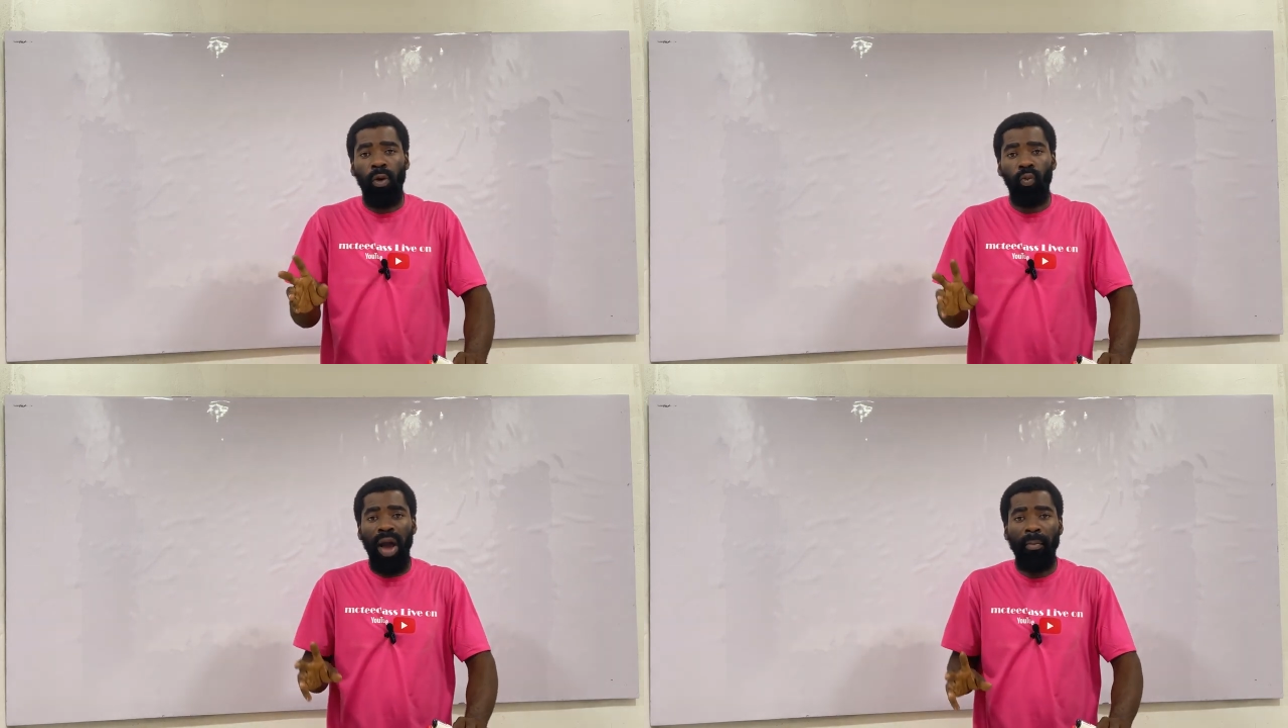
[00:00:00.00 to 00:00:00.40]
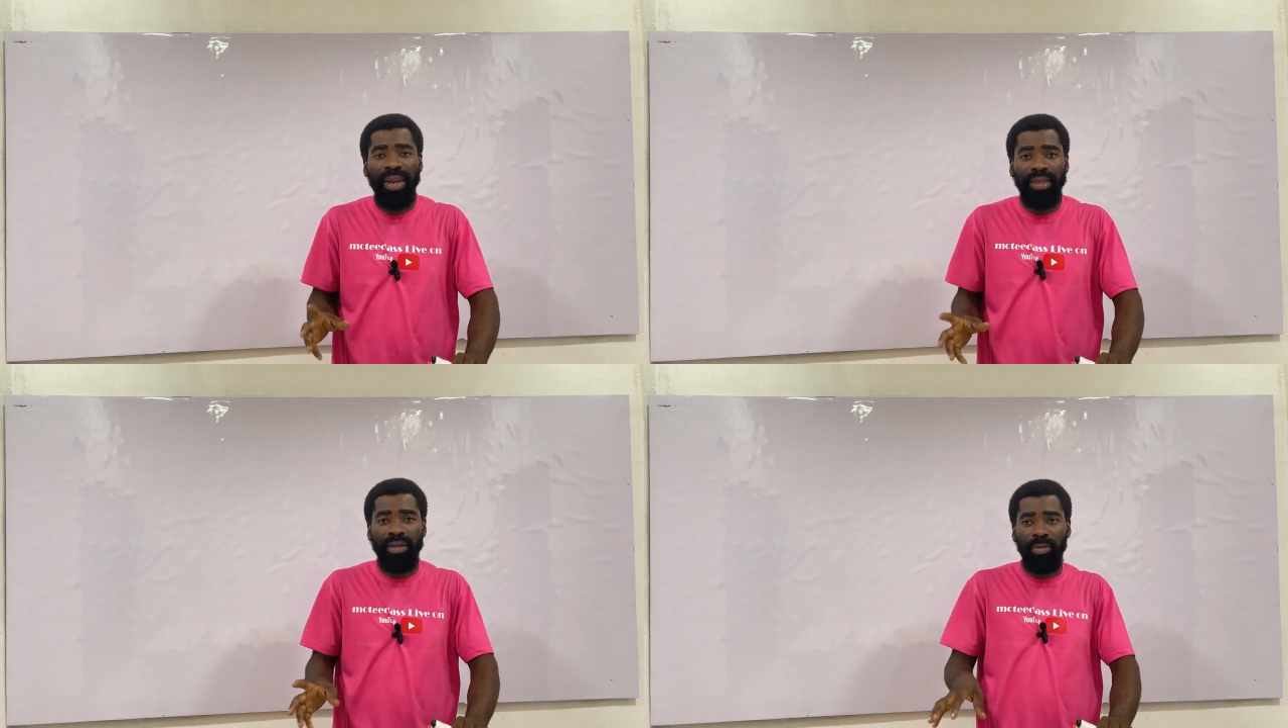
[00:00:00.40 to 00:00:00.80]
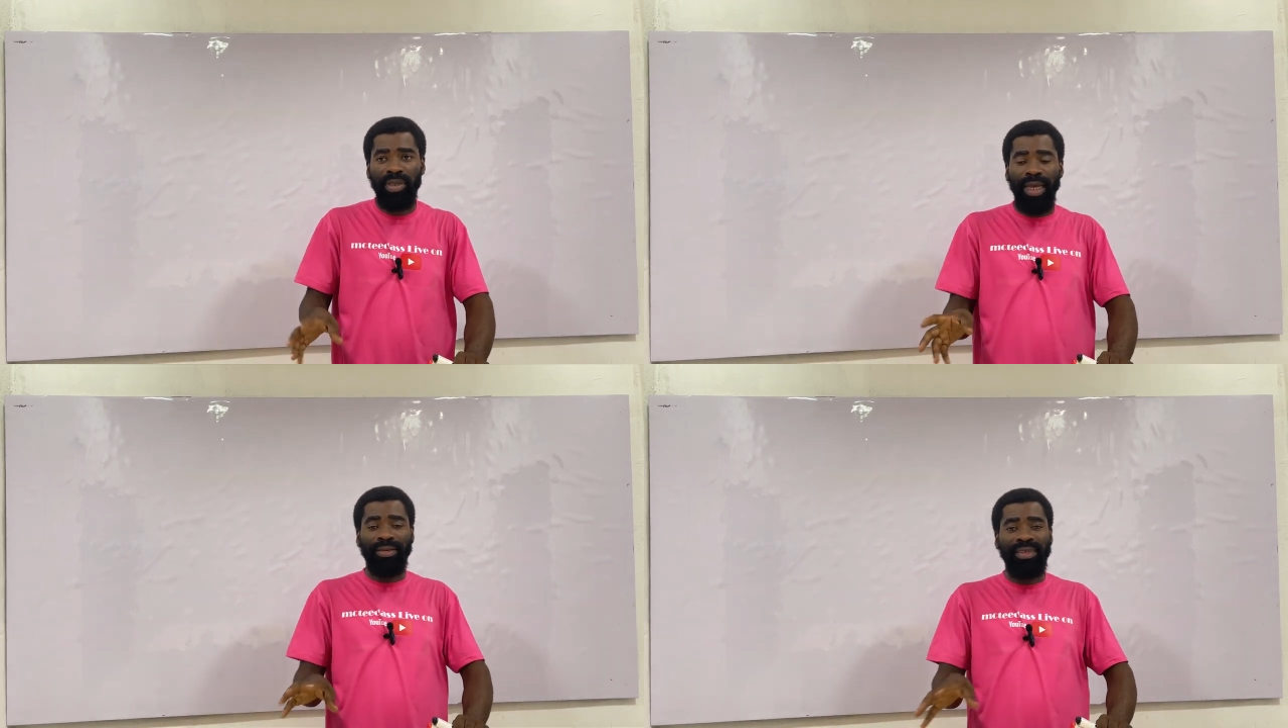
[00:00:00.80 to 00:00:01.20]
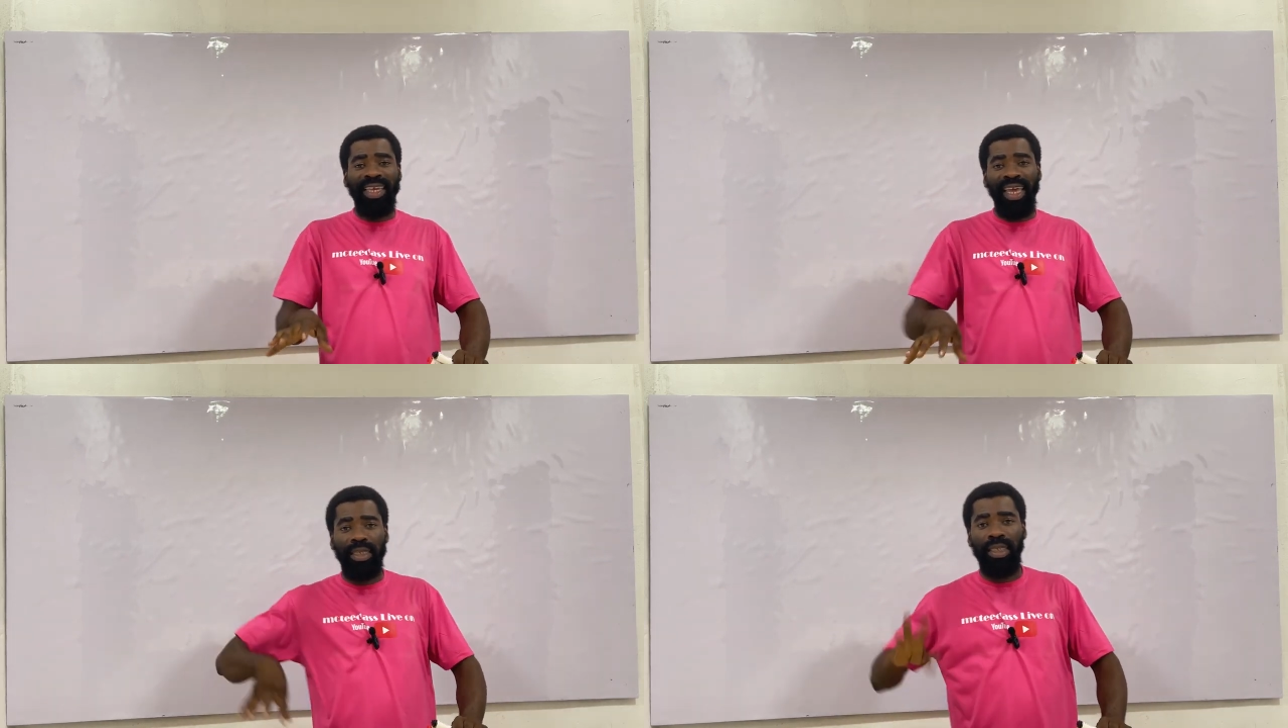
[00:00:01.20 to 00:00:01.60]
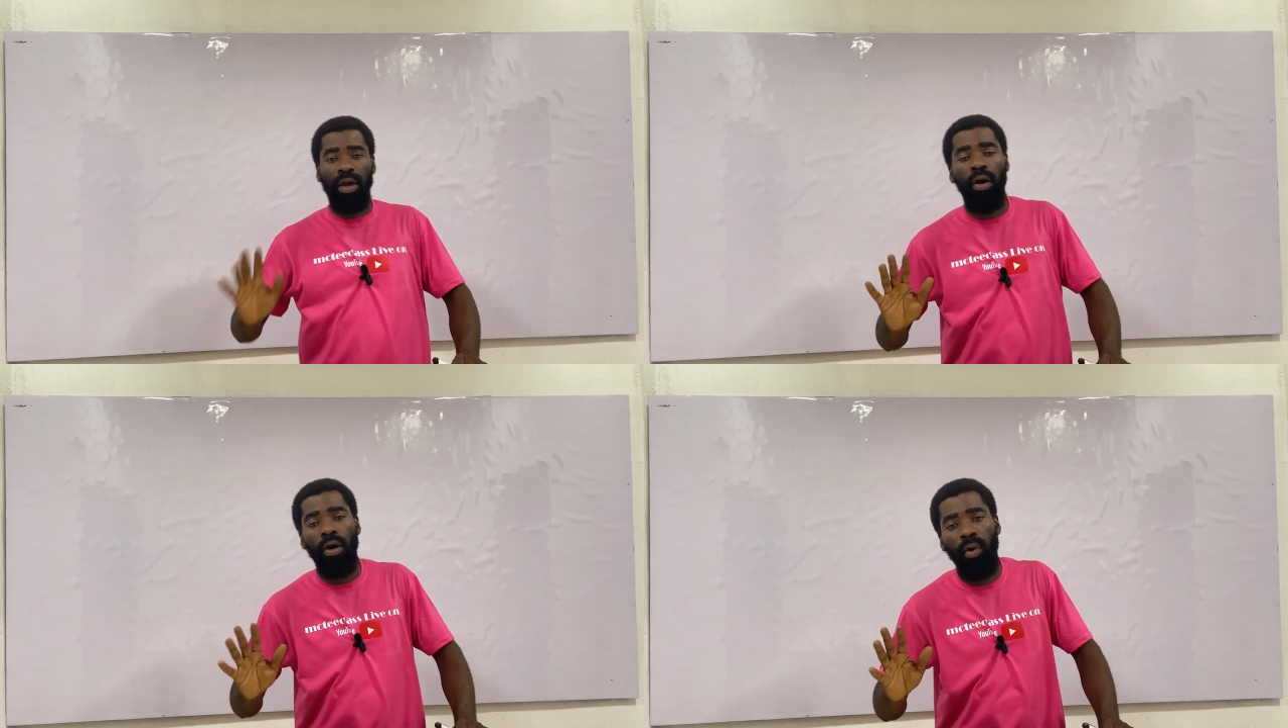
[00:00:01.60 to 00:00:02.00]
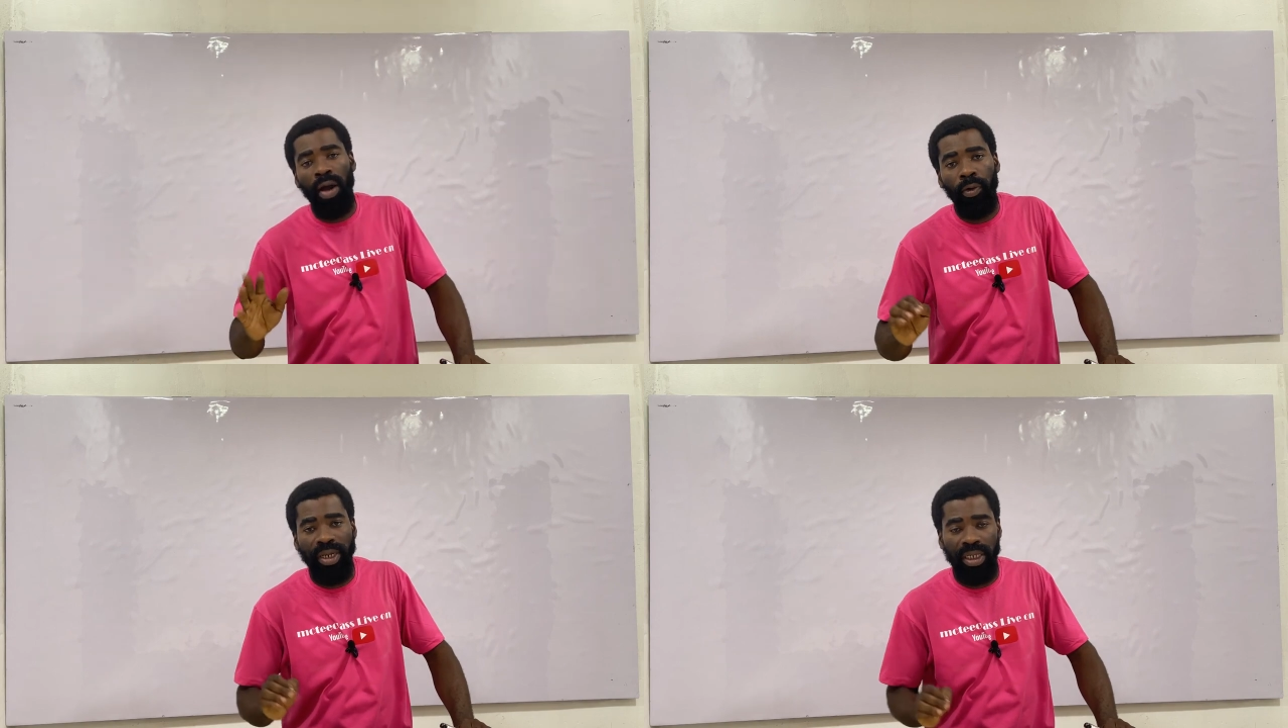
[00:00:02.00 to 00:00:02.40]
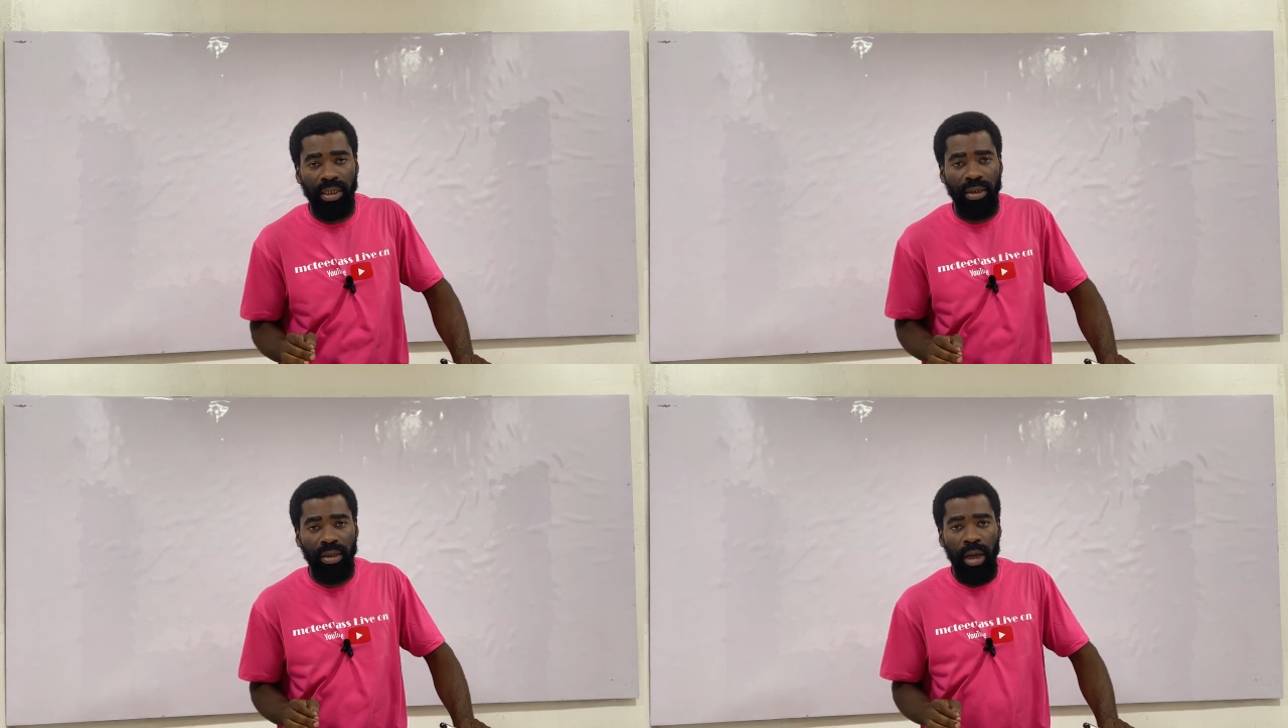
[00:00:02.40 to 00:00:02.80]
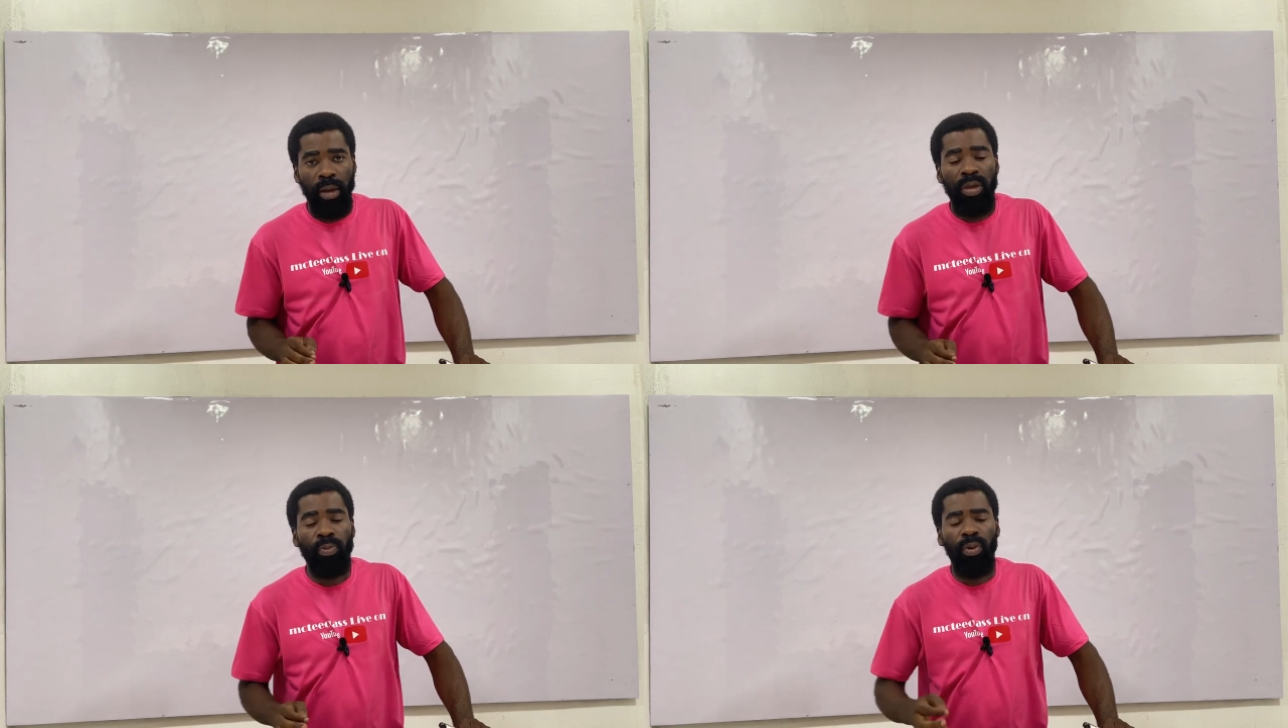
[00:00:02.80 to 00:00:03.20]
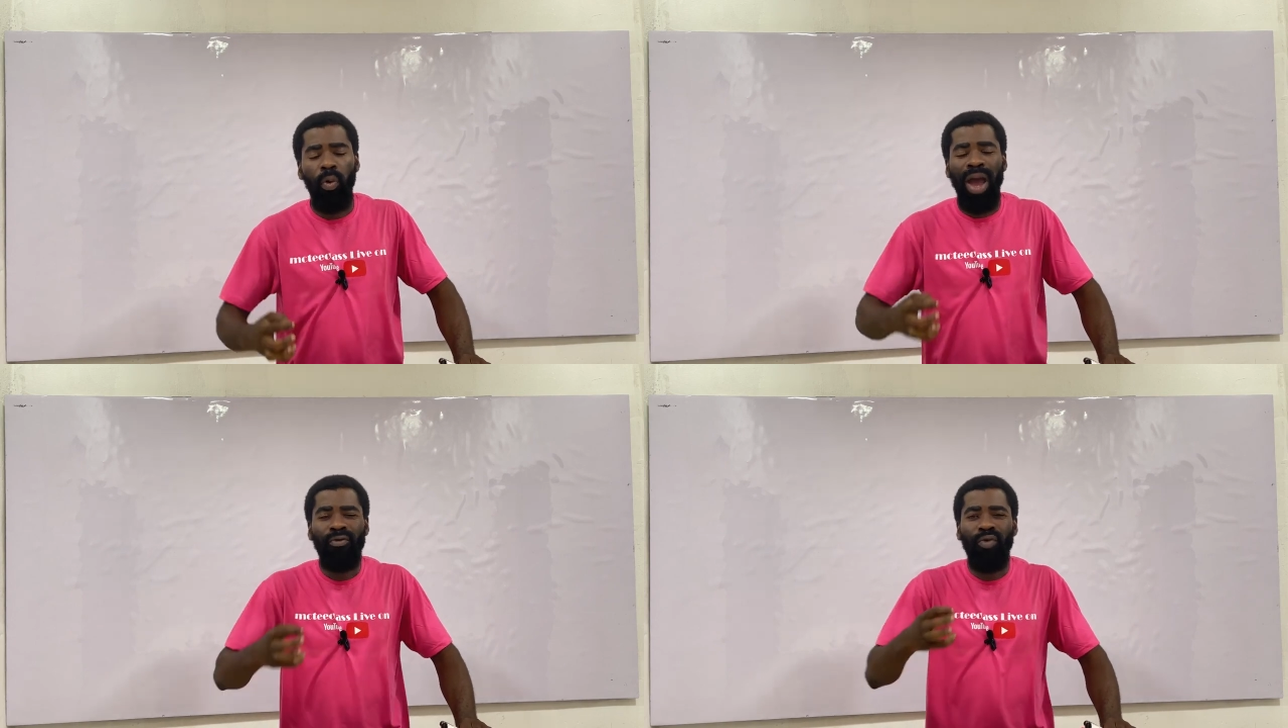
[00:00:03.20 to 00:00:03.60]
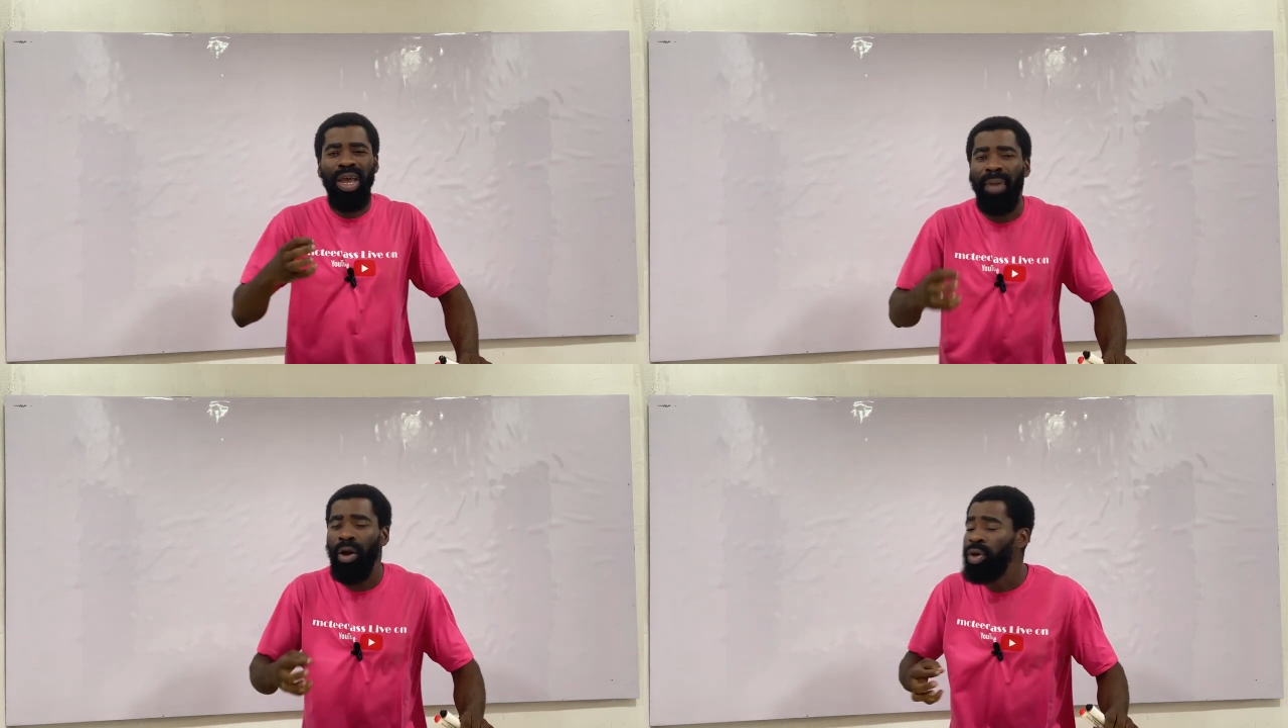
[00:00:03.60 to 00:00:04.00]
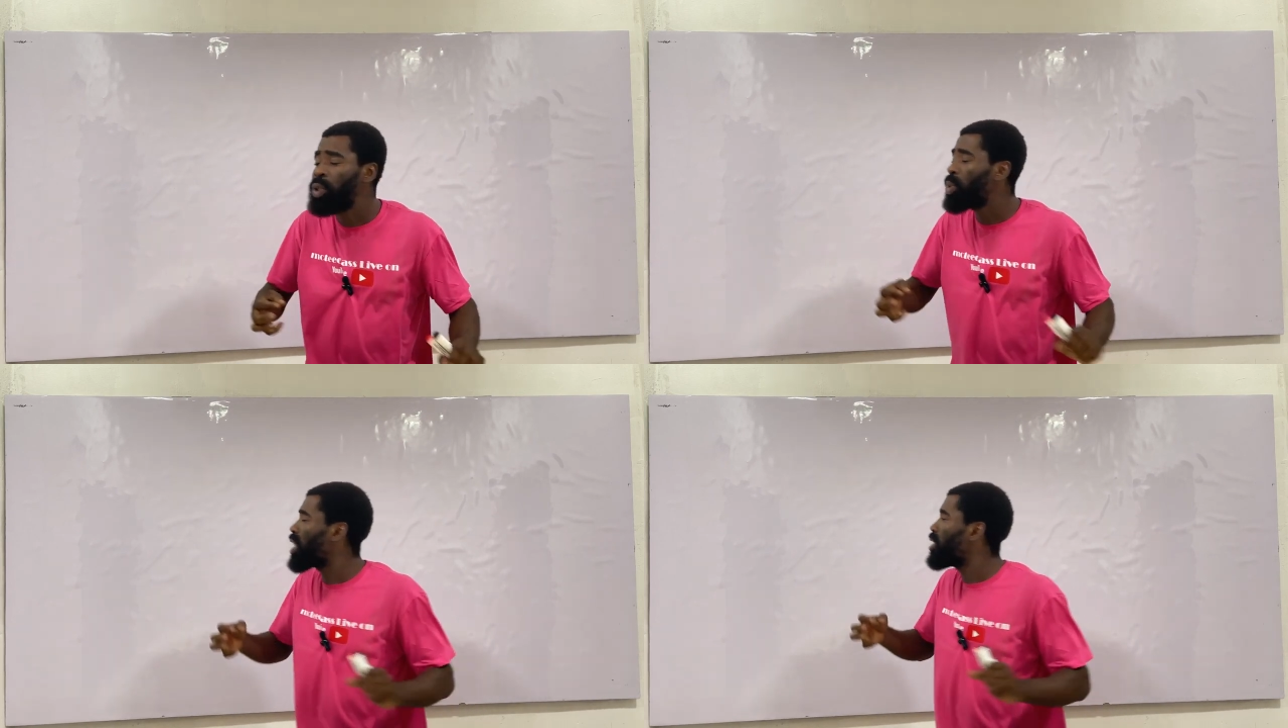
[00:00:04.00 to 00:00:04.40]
1 minute and some 30 seconds on one question. People, one way by which you